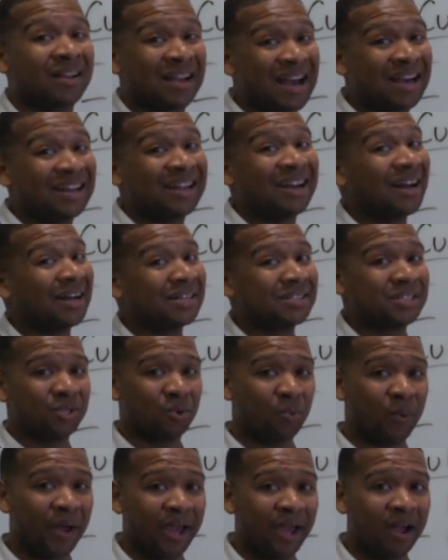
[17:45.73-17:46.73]
kind of us to
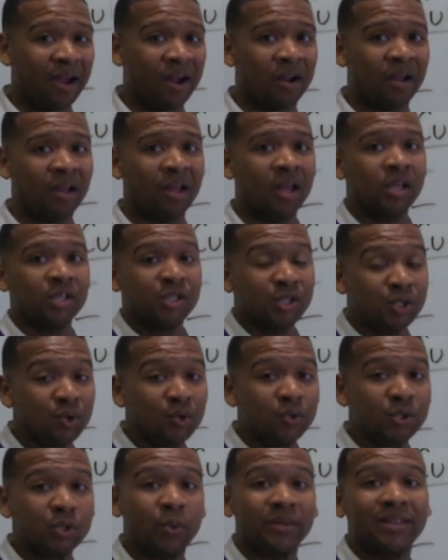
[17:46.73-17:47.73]
wear
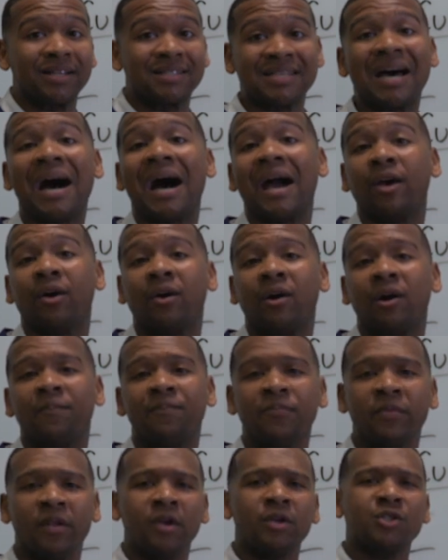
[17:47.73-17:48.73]
suits with a tie on.